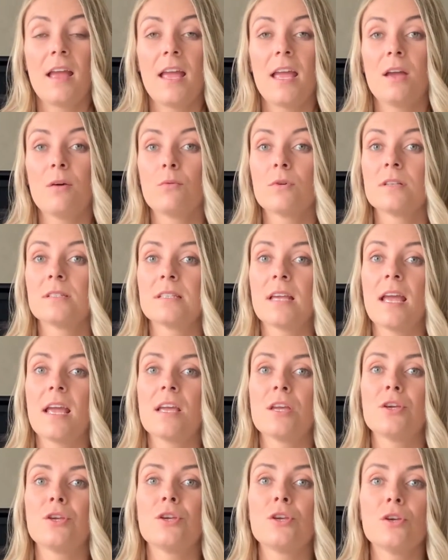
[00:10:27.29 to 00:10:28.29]
It was a
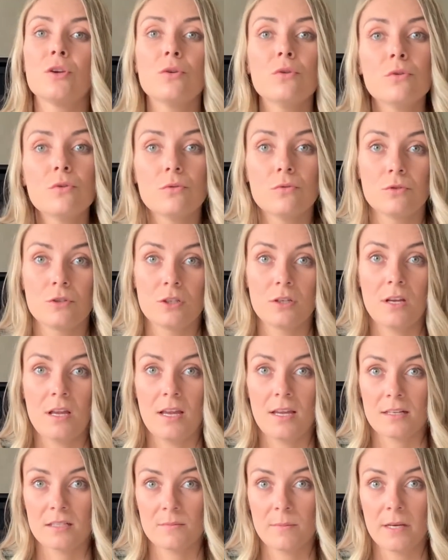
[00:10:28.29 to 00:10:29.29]
huge
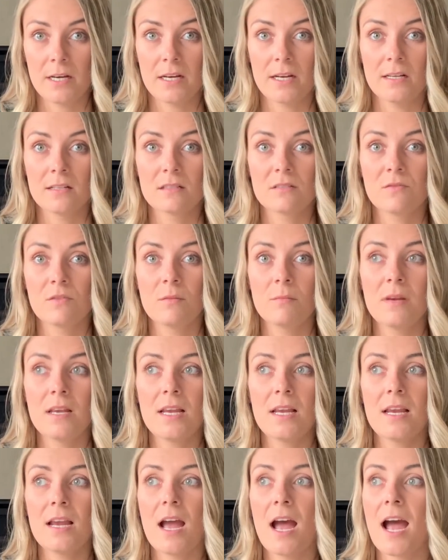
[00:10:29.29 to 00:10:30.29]
experience for
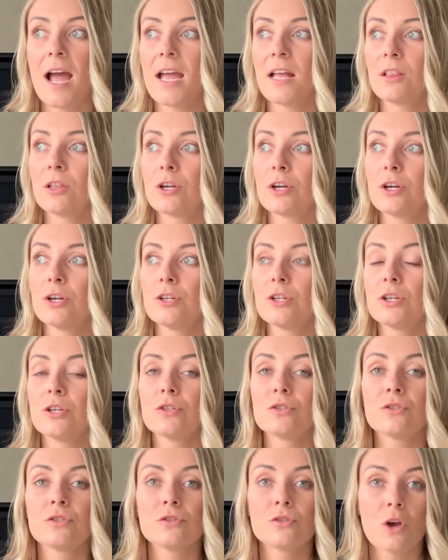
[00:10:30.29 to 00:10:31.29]
me. I learned
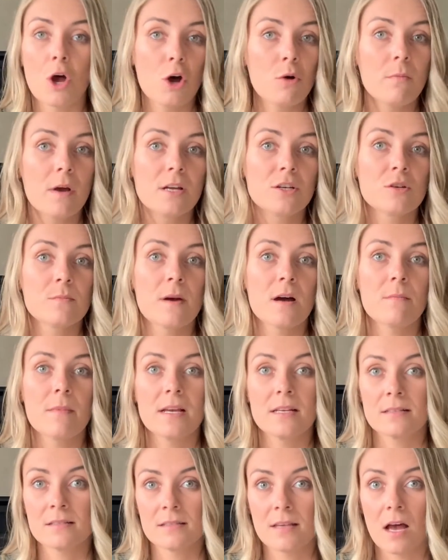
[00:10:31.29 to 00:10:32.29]
so much about
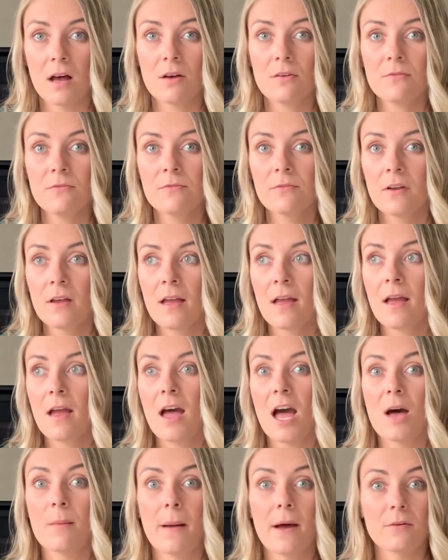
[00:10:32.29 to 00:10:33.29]
myself,
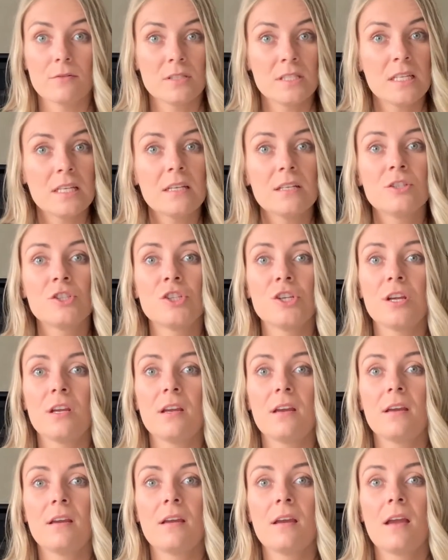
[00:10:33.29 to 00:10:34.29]
about
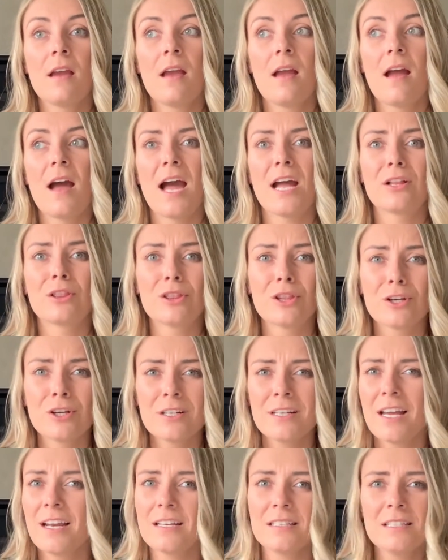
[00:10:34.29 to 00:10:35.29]
teaching. I
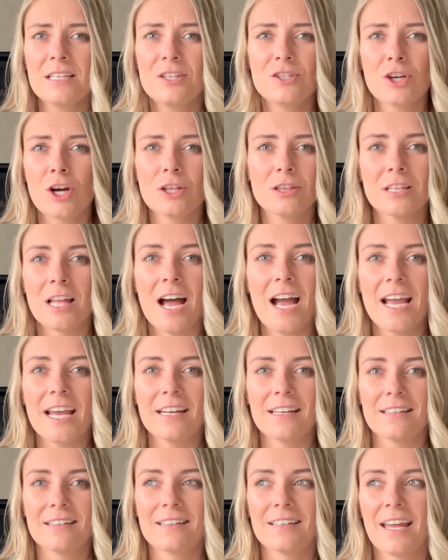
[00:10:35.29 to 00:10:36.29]
learned how to teach
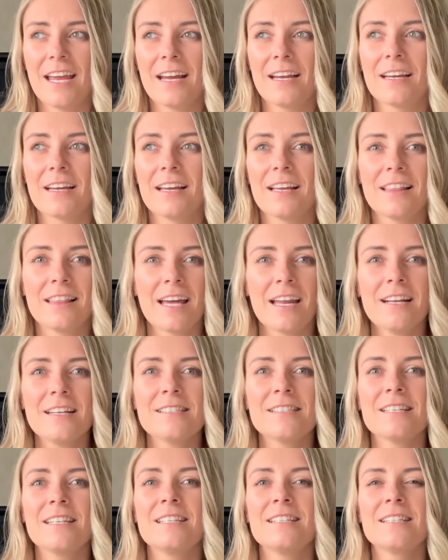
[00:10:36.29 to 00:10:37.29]
online. Like, that
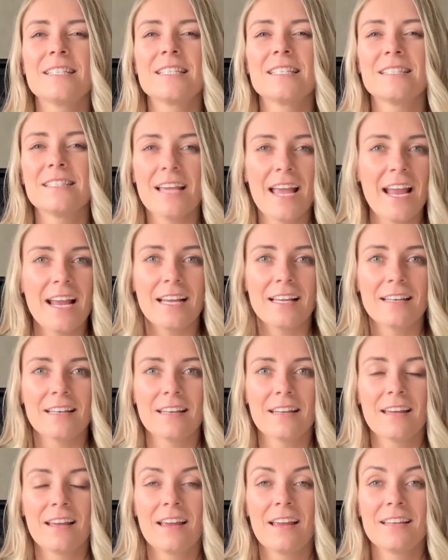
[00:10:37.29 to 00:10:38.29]
is insane,
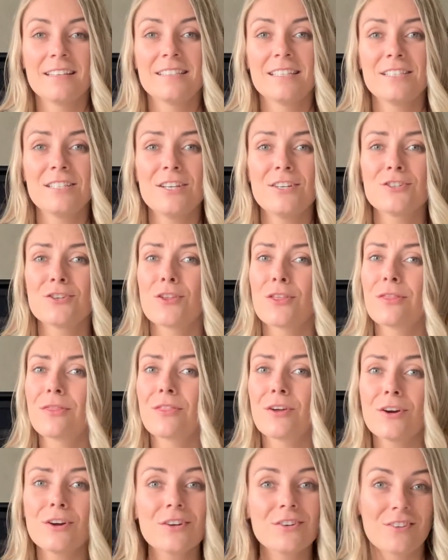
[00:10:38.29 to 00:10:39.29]
to teach
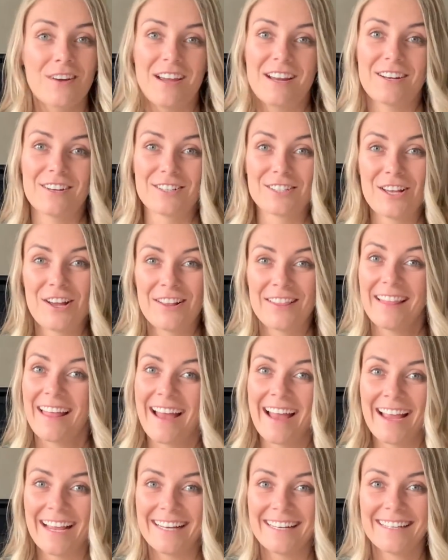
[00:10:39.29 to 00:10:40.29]
third graders
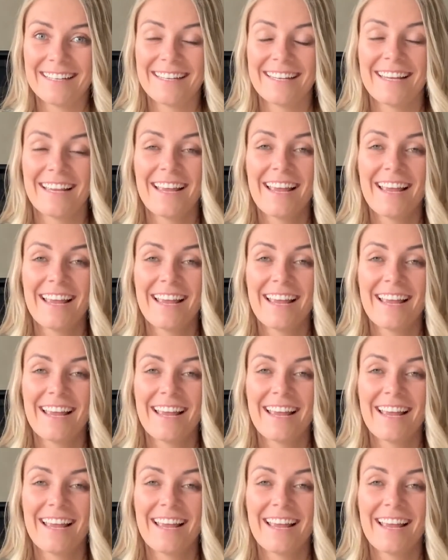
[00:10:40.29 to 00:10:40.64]
online.